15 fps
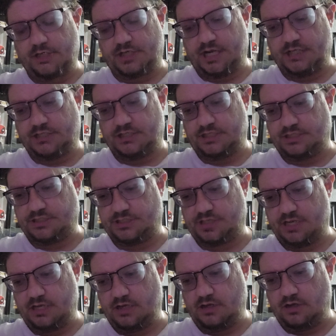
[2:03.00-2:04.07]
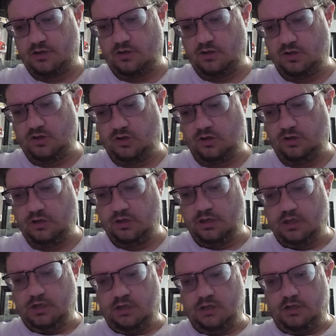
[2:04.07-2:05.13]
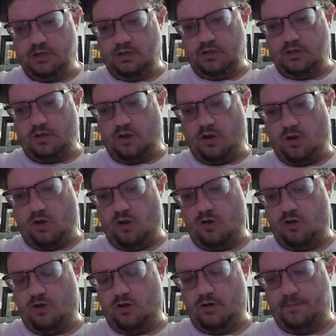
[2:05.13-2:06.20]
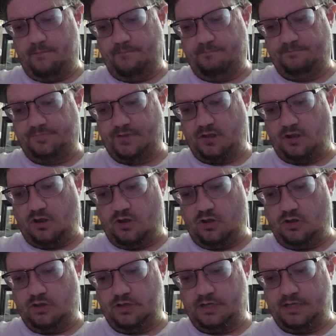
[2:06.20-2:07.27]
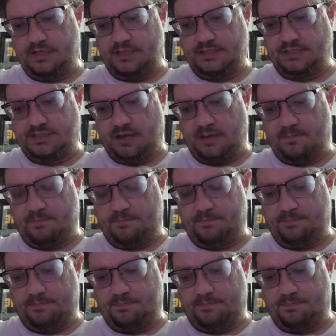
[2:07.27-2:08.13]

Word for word: education, and skill. All all is a